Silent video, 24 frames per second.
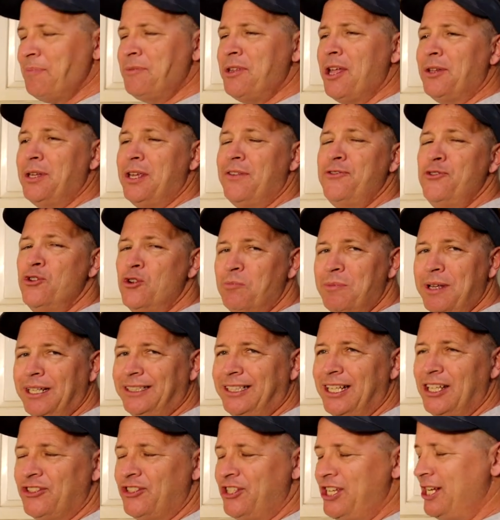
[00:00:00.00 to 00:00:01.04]
telling you, if you do them
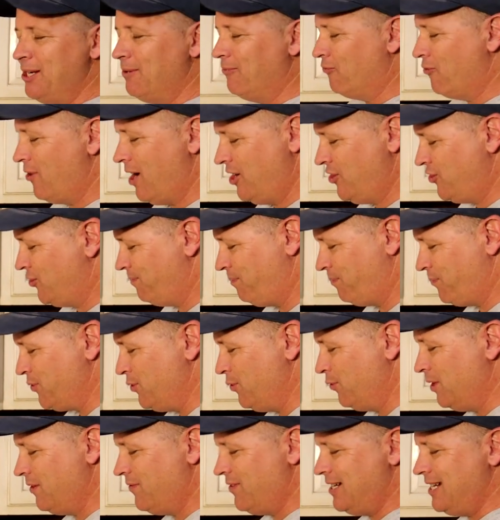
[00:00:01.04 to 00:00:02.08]
like this, eat them fresh,
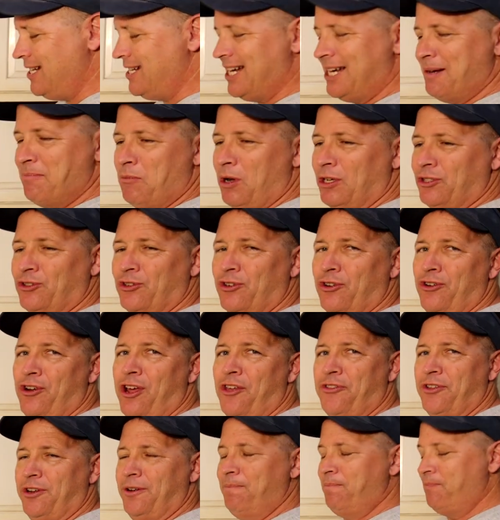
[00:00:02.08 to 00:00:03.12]
you don't even need any mustard or
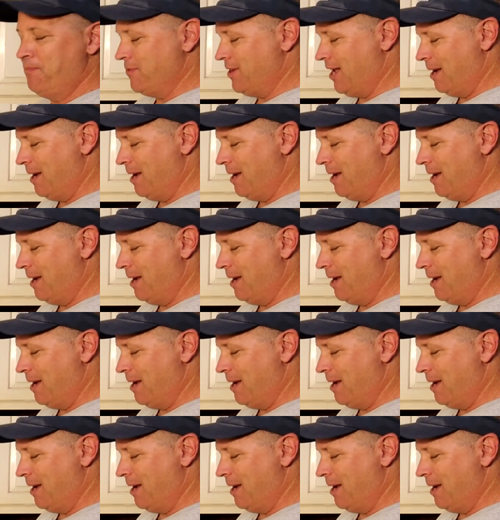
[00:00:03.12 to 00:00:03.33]
nothing.